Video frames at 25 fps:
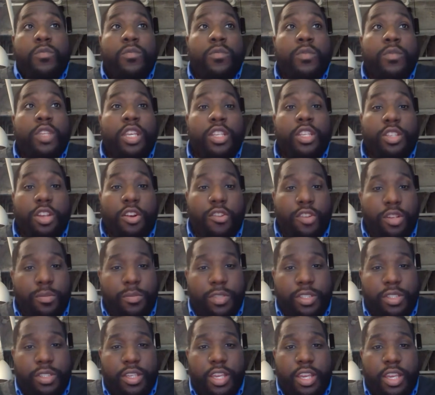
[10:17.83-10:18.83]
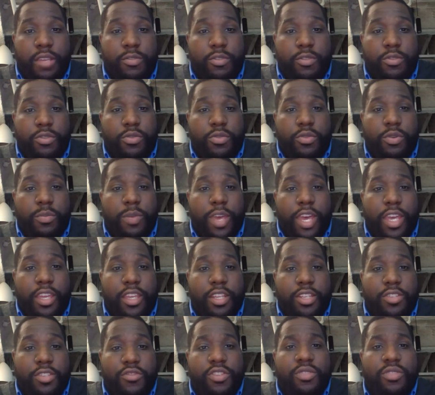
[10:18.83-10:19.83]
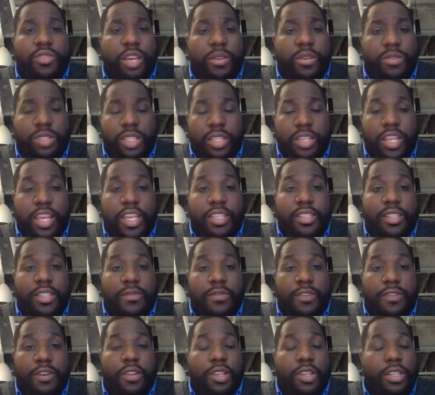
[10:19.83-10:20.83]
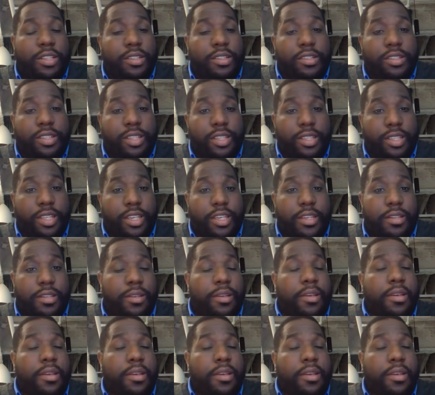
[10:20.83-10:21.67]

He's already missed a game due to a back injury. That was a nasty fall. I understand that.